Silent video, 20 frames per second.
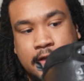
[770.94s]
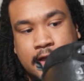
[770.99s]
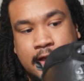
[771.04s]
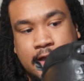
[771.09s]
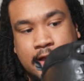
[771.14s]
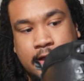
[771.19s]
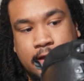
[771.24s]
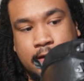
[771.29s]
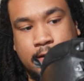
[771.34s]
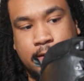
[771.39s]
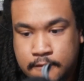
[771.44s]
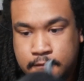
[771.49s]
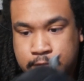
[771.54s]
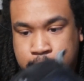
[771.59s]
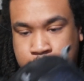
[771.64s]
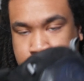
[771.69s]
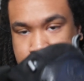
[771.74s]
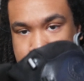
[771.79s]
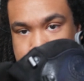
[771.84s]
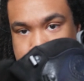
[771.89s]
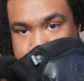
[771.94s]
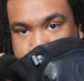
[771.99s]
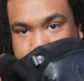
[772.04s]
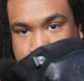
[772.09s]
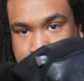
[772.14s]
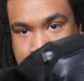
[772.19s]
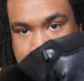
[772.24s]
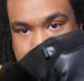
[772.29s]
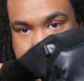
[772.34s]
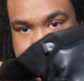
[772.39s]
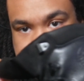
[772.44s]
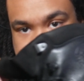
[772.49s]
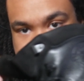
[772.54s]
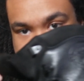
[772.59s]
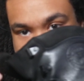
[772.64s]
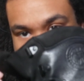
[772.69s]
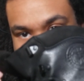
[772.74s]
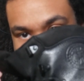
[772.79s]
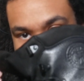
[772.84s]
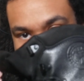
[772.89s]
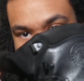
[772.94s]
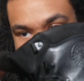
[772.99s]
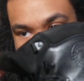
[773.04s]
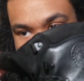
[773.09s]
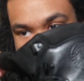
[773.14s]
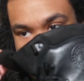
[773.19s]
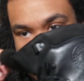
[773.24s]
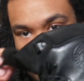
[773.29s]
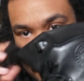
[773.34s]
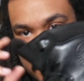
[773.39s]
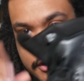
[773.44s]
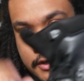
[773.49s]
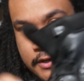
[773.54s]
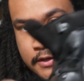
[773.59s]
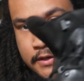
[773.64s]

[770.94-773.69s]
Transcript: a fully connected boot